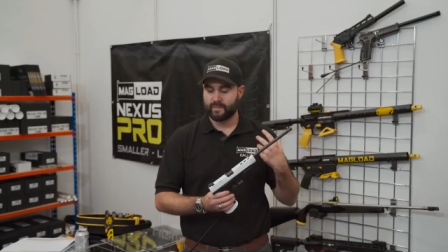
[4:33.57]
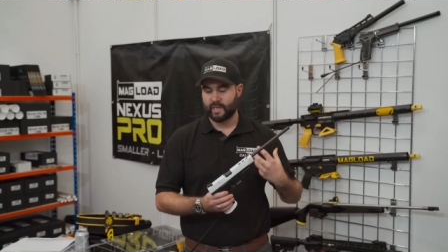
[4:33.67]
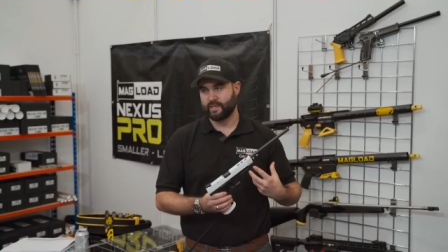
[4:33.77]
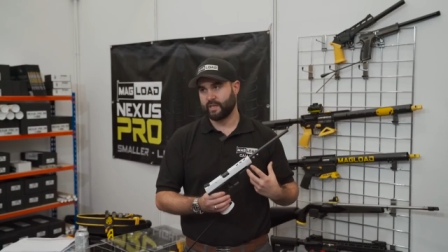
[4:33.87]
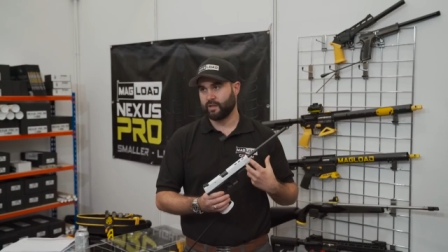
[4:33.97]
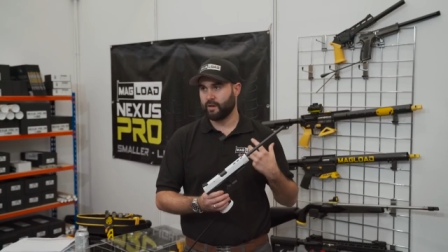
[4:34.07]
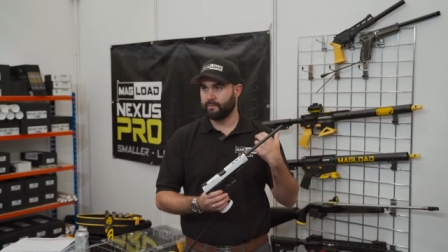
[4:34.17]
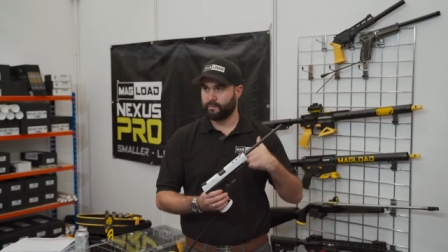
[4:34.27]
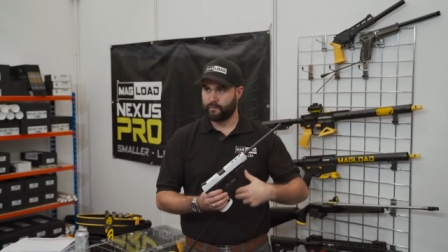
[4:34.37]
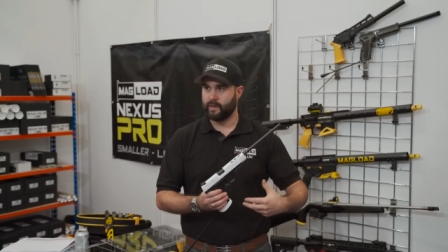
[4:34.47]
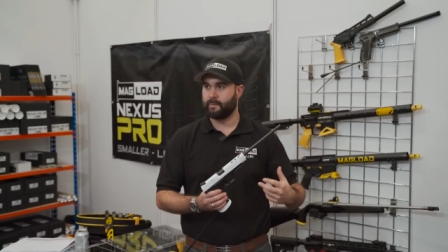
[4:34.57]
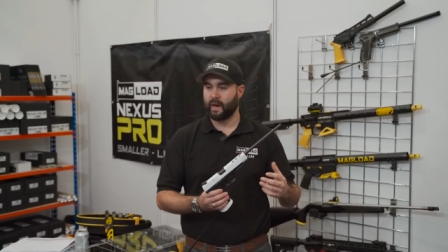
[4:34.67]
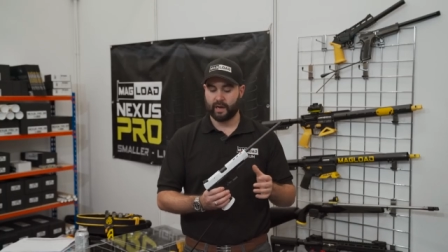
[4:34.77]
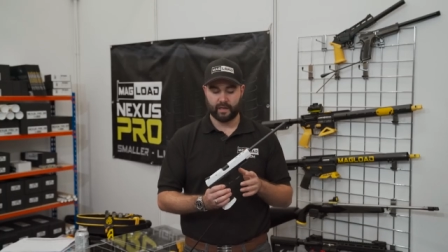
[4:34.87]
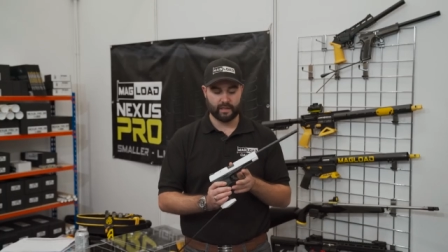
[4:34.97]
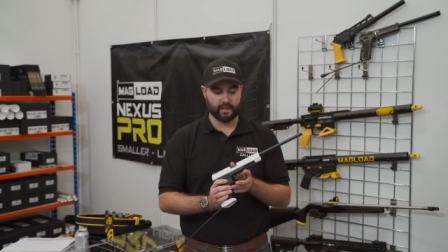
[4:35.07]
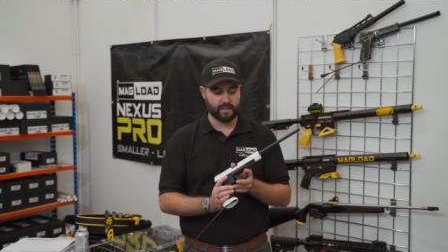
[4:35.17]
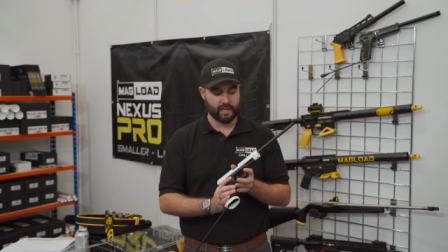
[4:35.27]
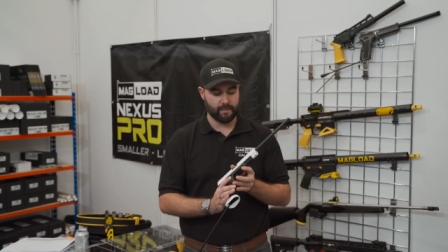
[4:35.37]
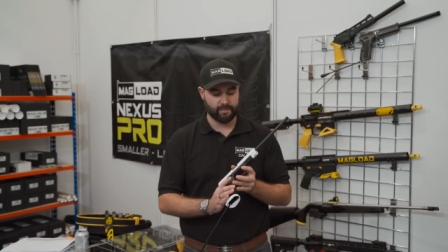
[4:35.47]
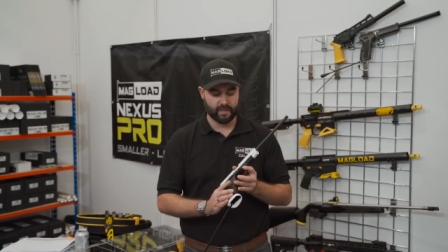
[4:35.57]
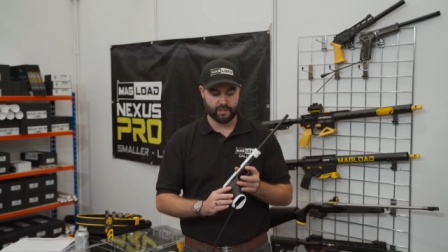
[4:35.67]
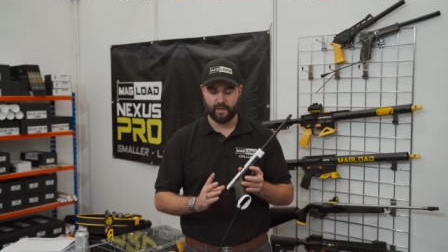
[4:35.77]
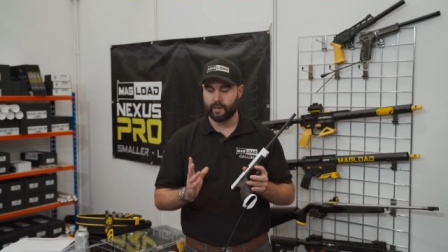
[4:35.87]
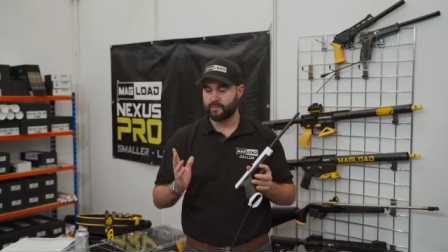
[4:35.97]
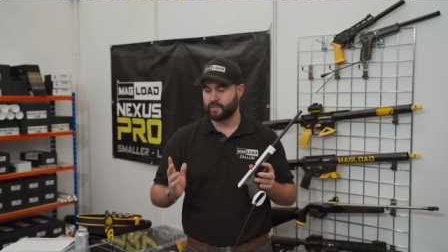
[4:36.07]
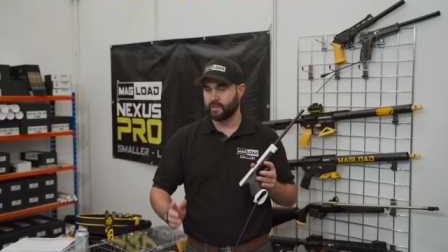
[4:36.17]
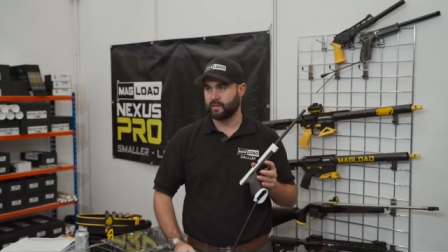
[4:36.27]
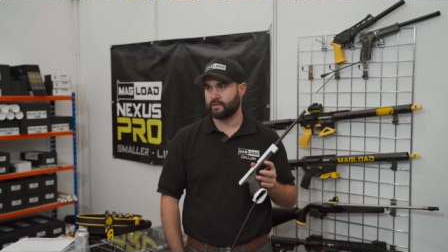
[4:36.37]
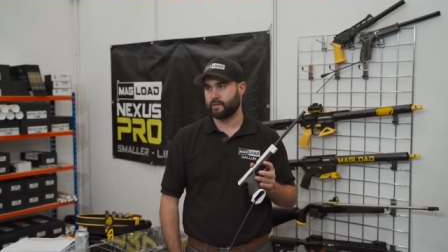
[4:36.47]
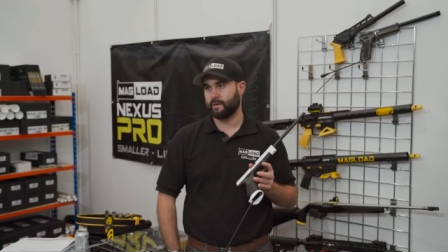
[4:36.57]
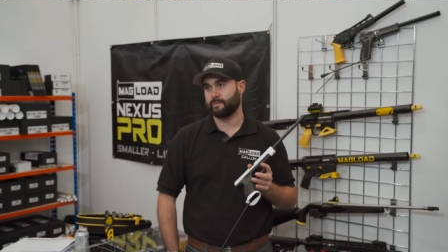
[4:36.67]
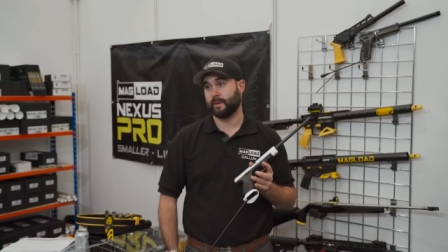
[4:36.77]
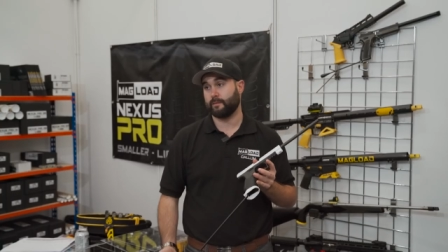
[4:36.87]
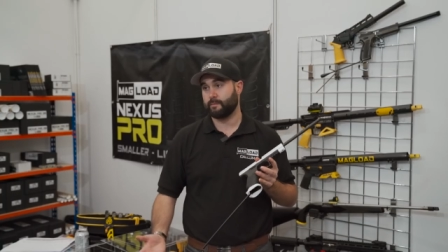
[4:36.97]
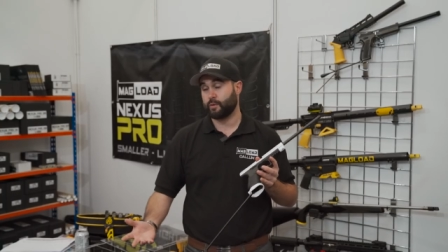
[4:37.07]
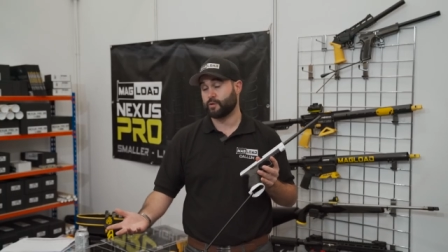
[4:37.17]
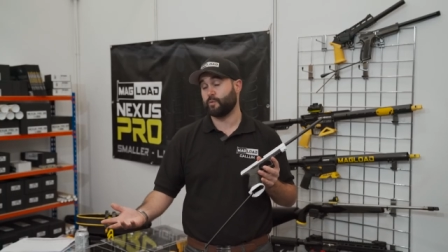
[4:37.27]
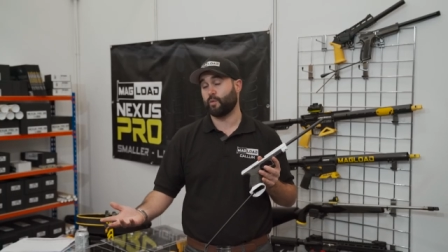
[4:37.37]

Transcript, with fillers: testing them, feedback, and, um, and develop to the, to the best possible